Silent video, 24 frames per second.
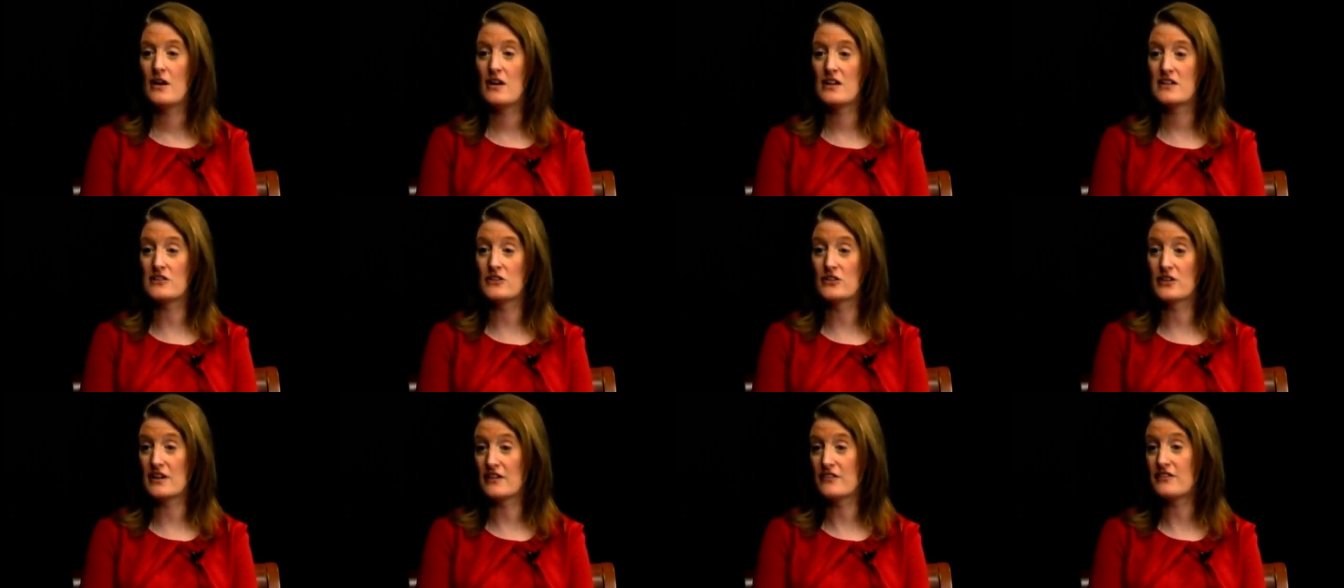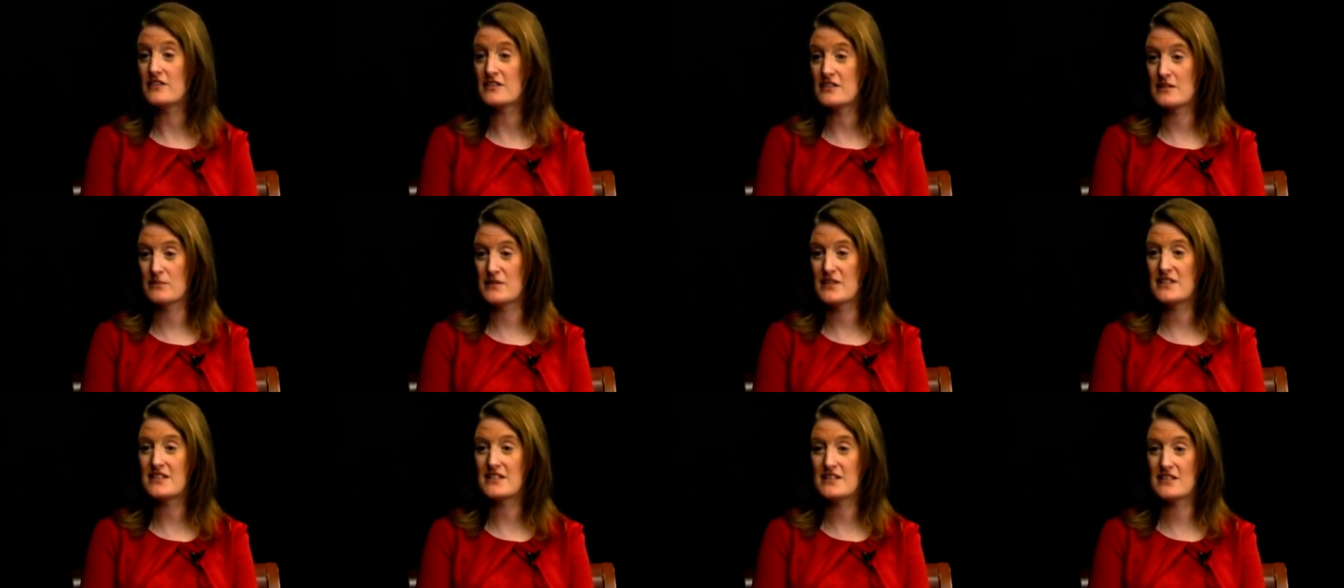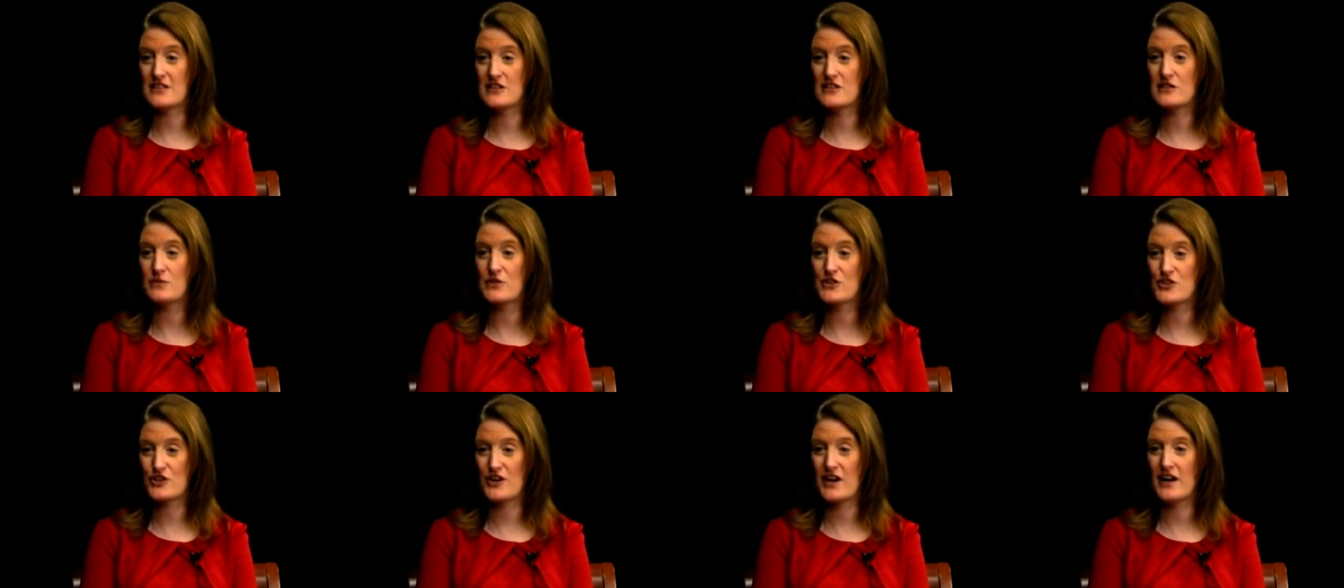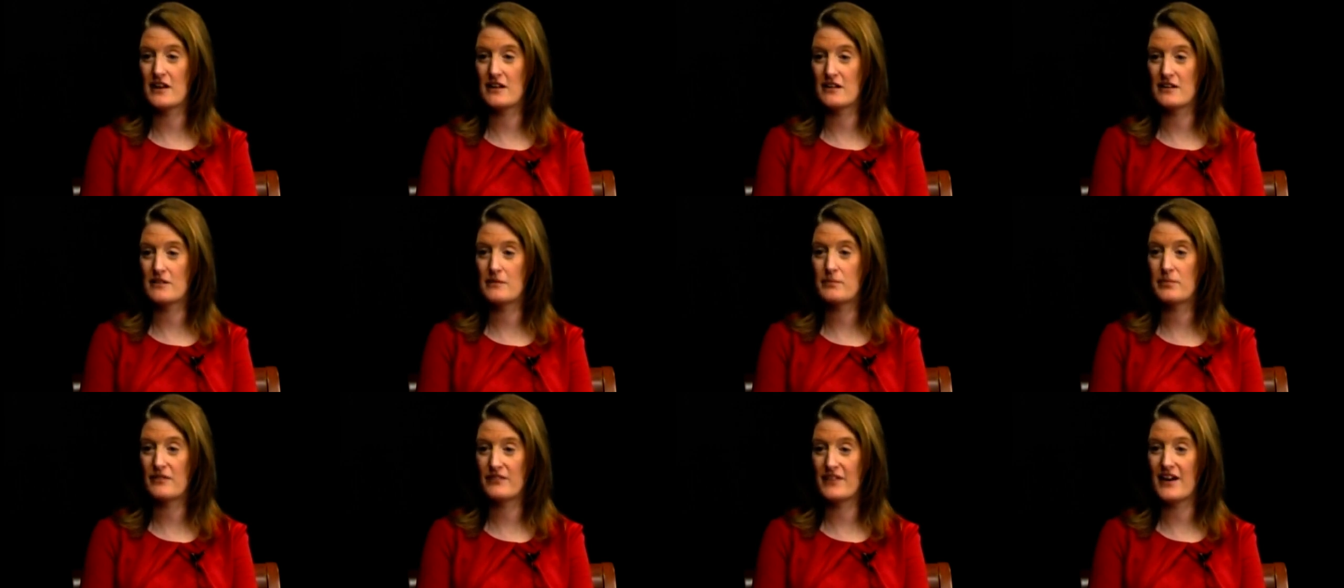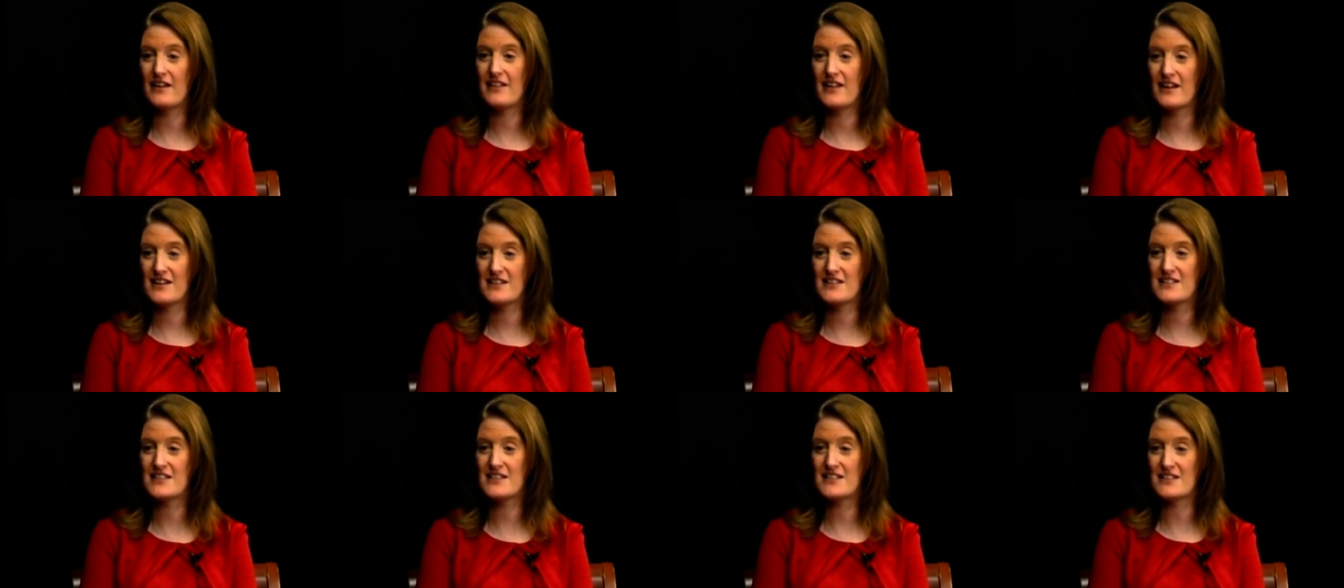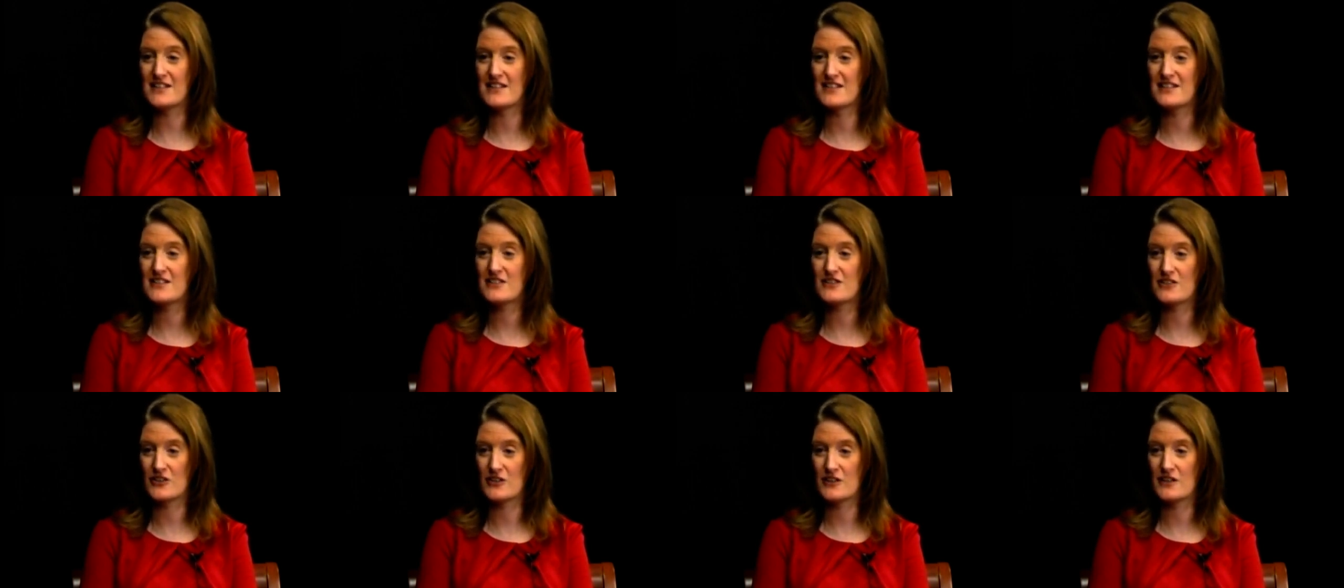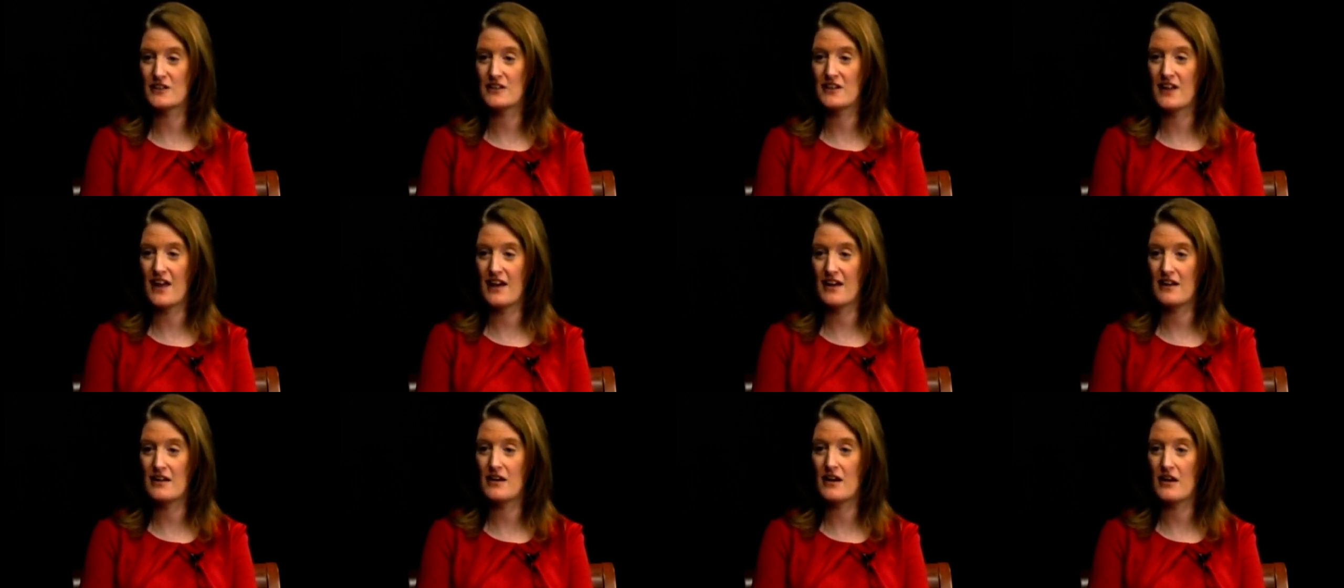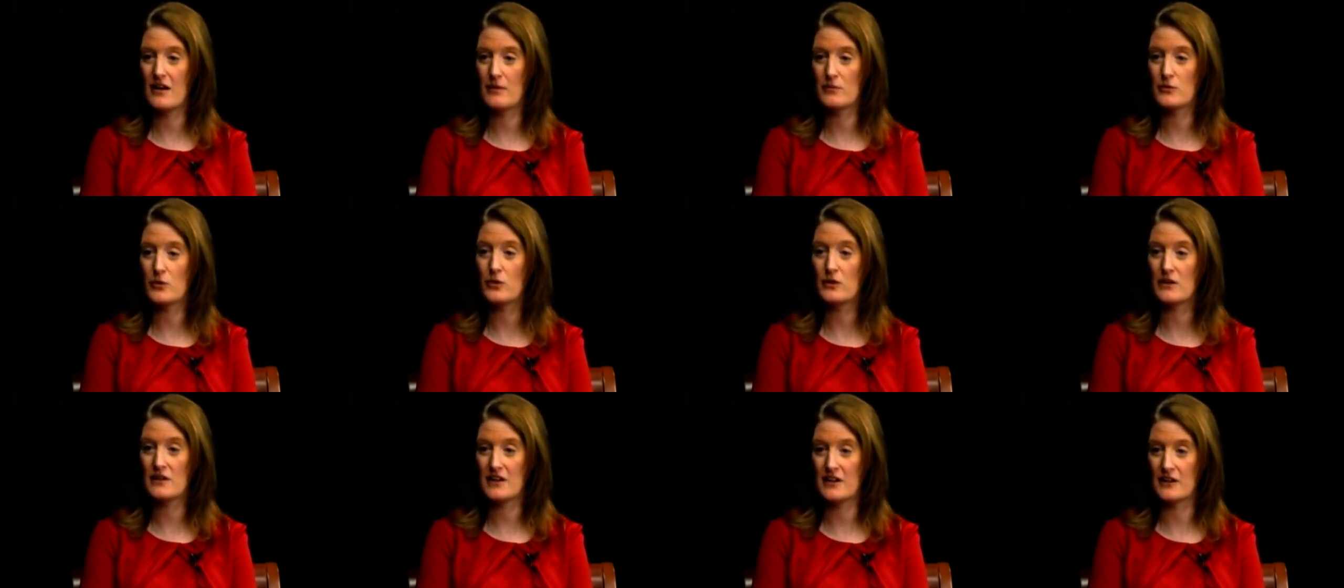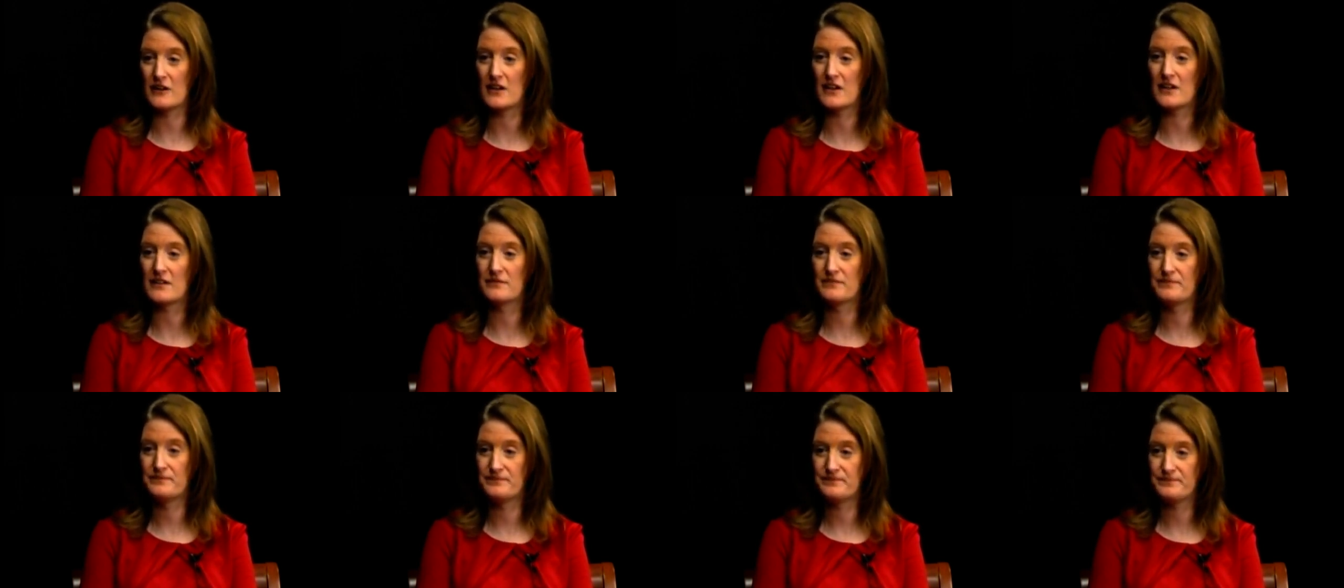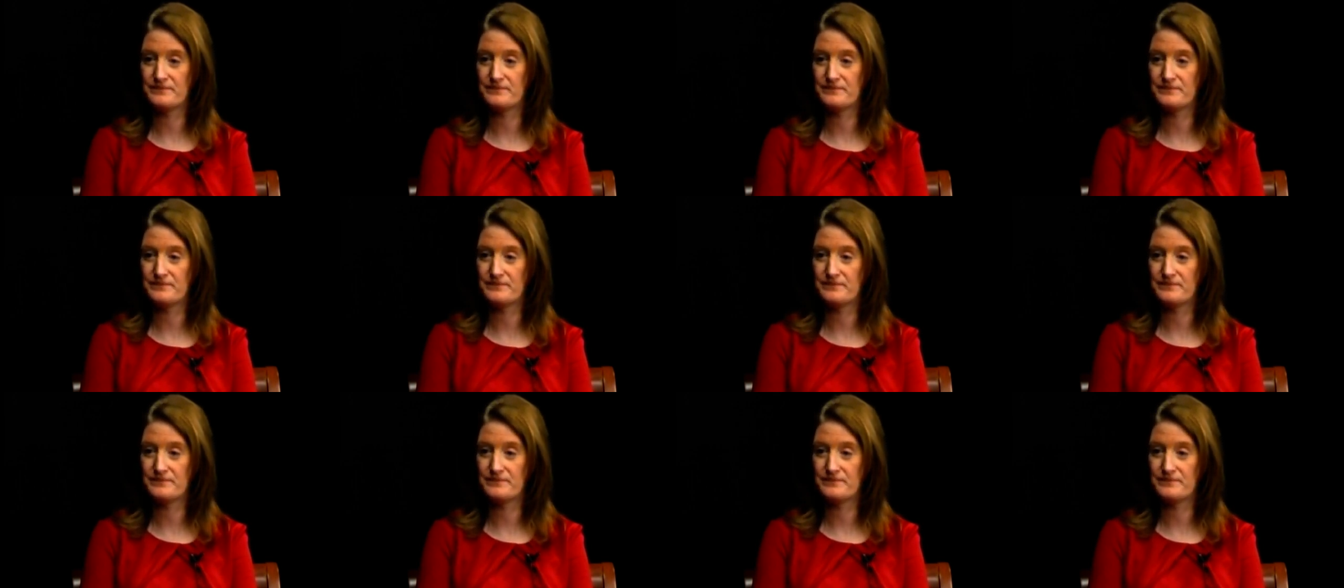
is looking for some assistance, we try to provide that assistance during that um, court hearing.